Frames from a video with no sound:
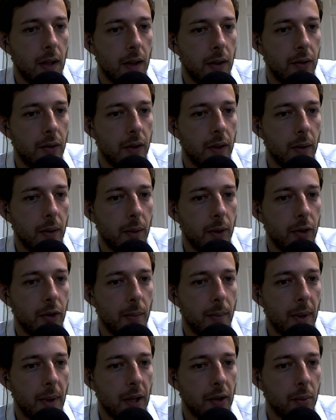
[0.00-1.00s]
see, what's the
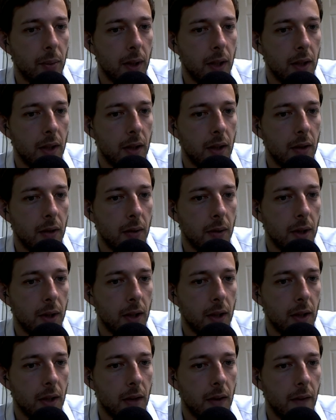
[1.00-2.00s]
best white can do
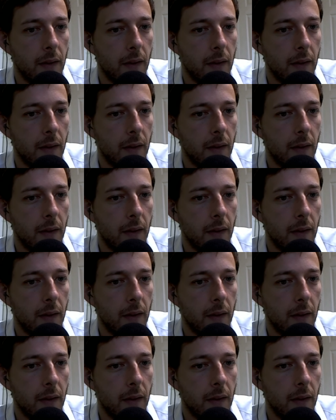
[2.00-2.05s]
here?